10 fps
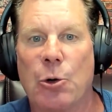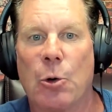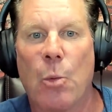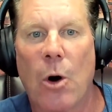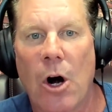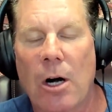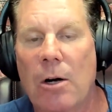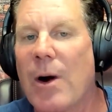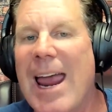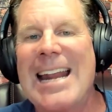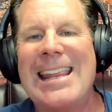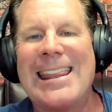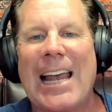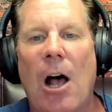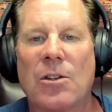your work, or
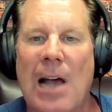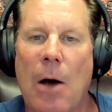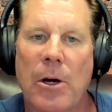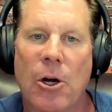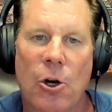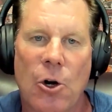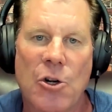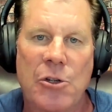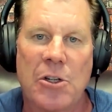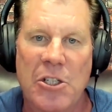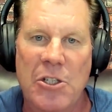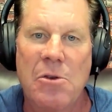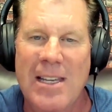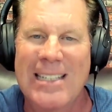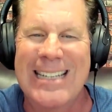anything else, I would encourage you to
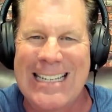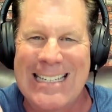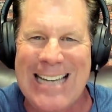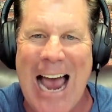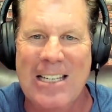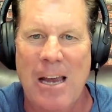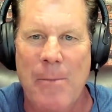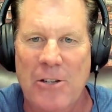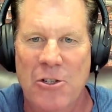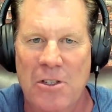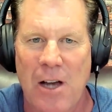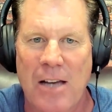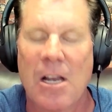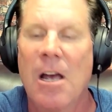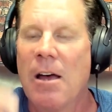do this exact same
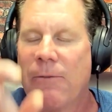exercise